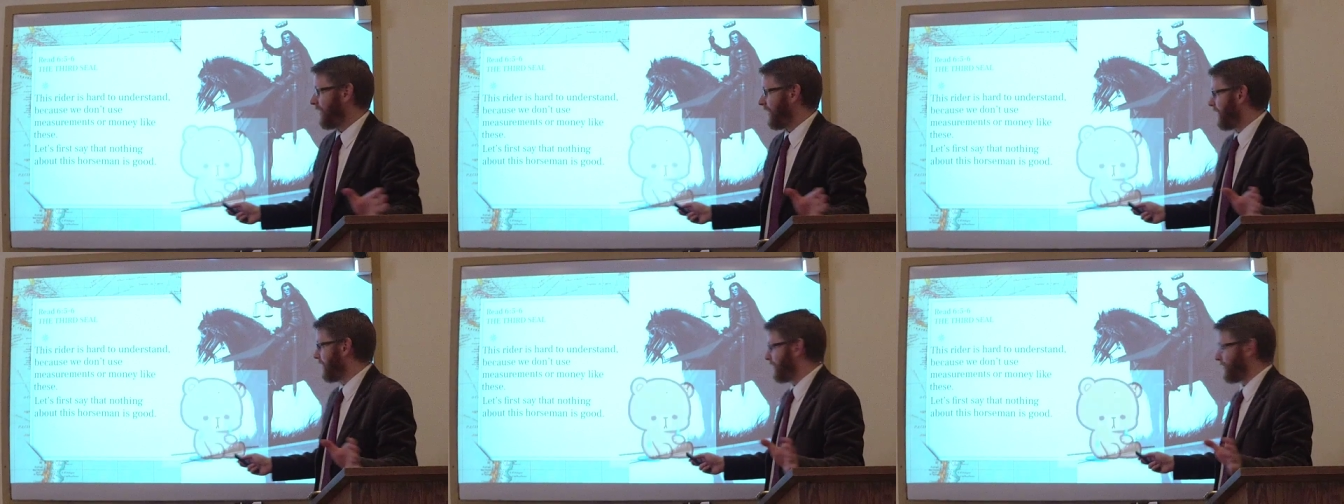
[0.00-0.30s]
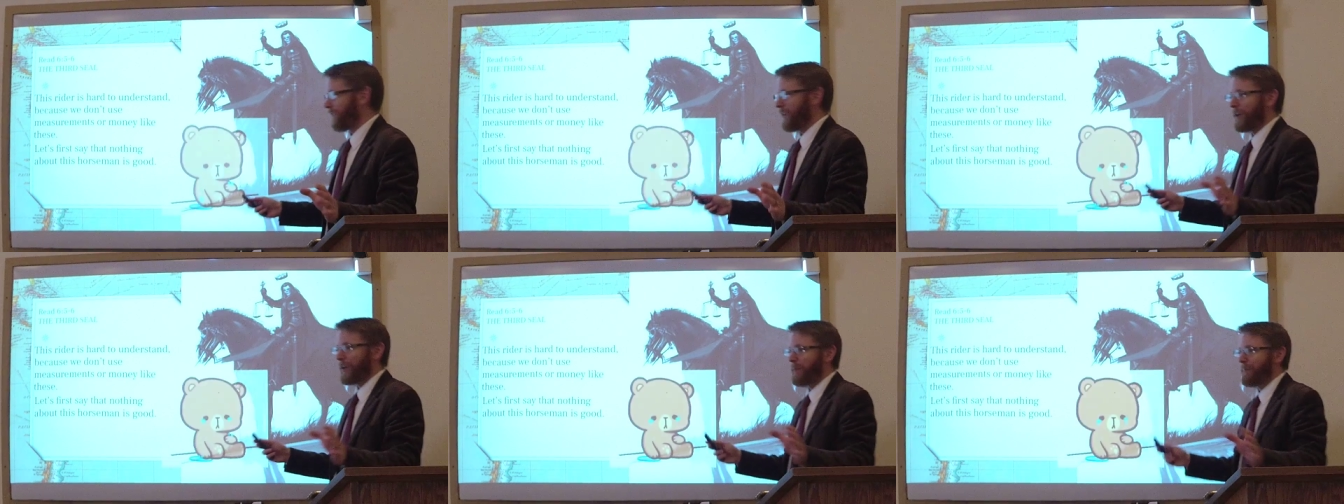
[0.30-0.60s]
It's
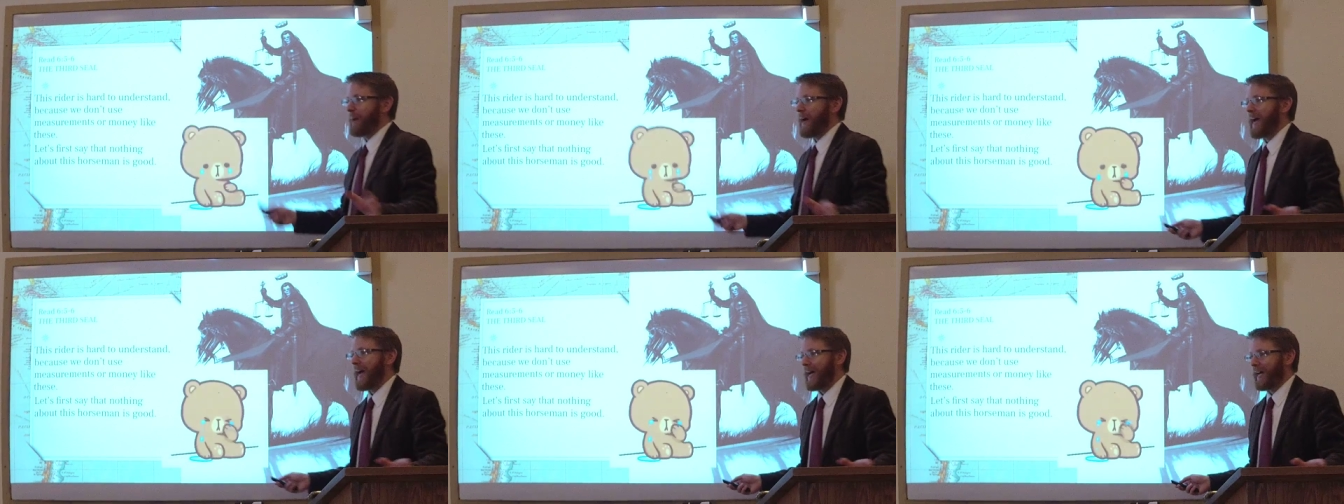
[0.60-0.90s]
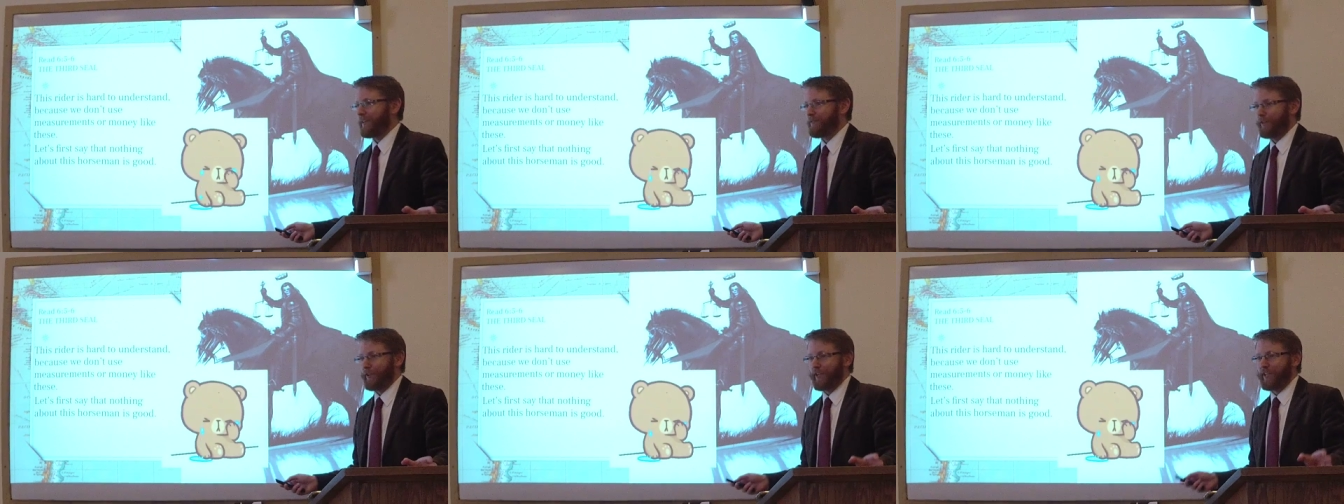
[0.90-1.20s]
a very
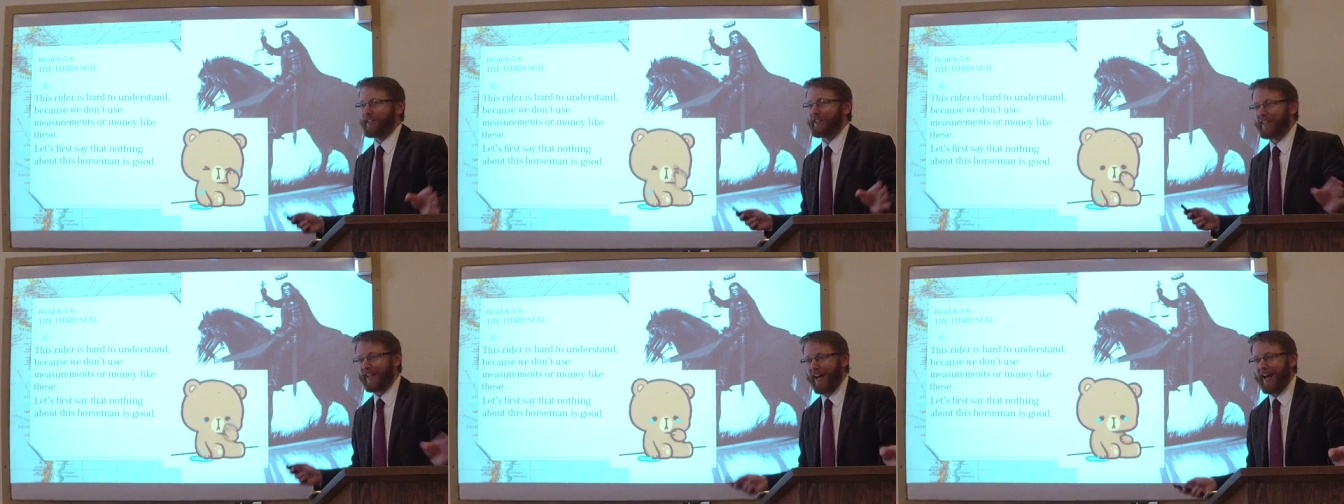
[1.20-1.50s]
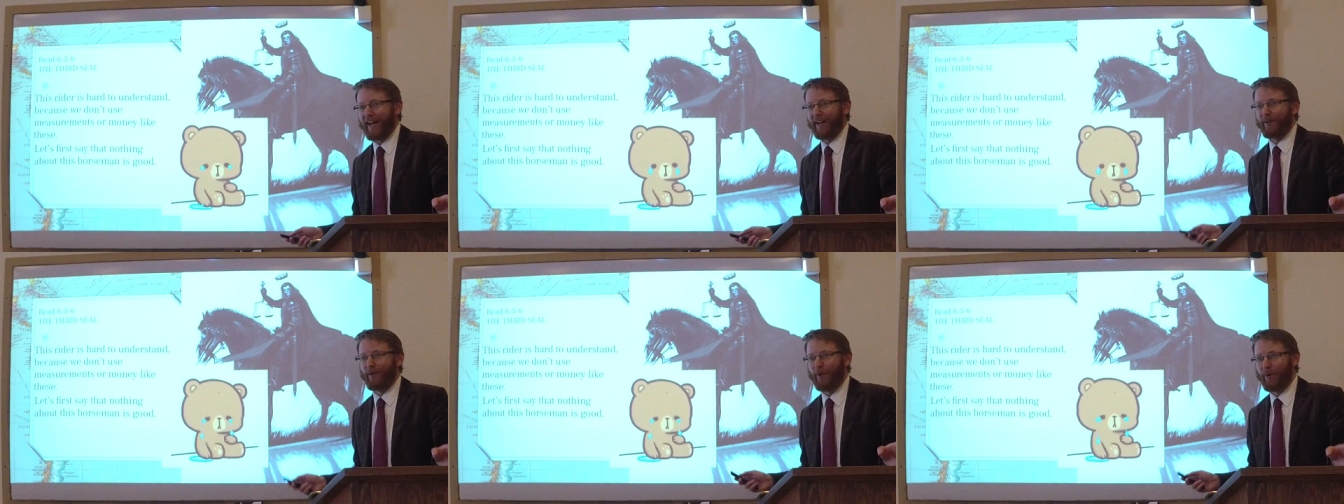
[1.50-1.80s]
bad, very
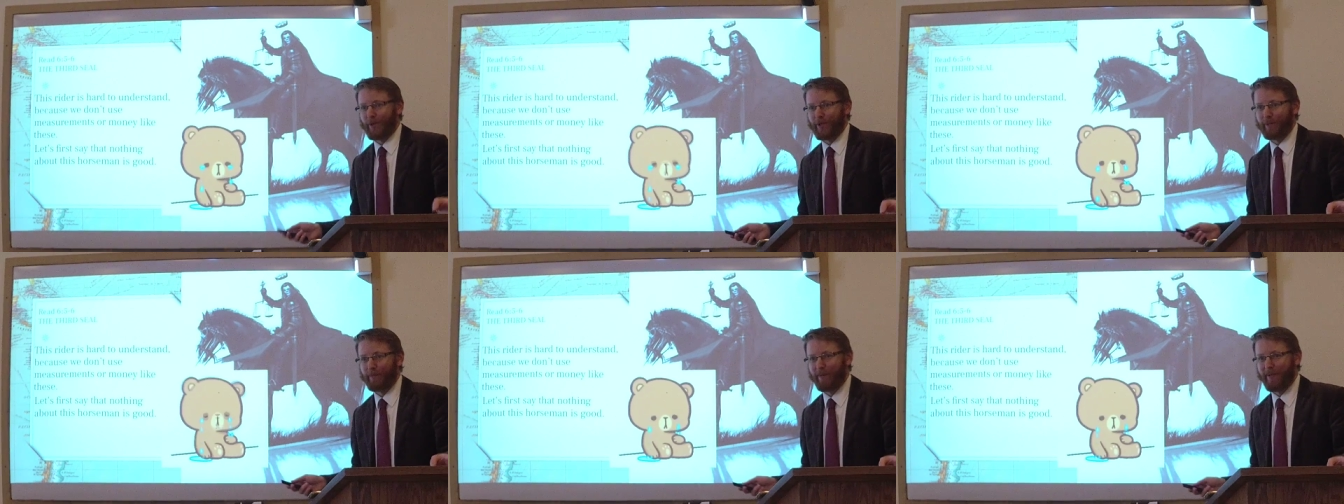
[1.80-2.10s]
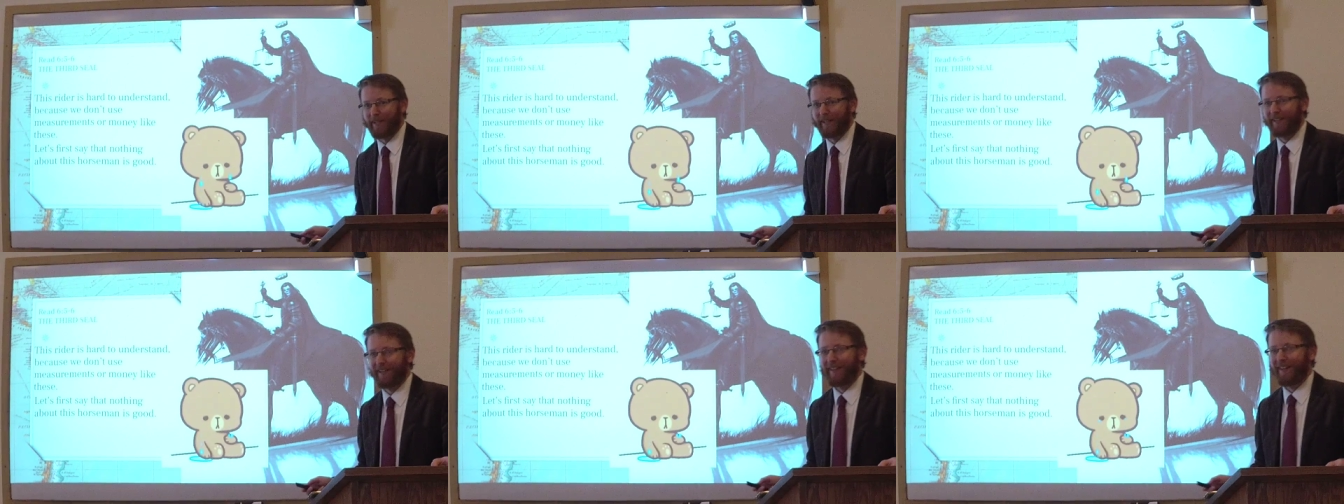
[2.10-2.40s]
sad
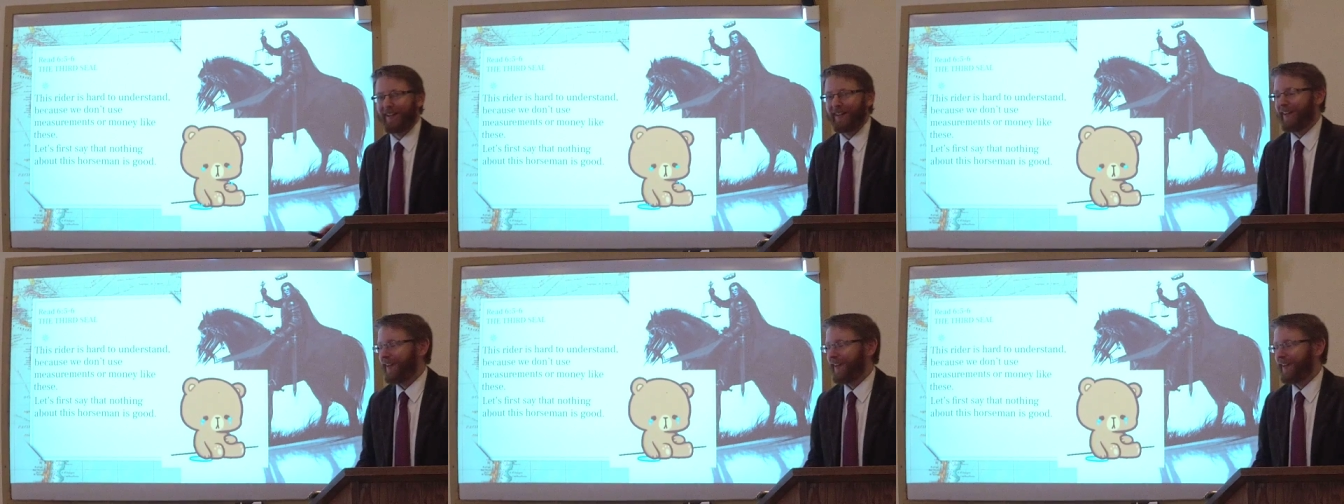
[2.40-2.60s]
horseman.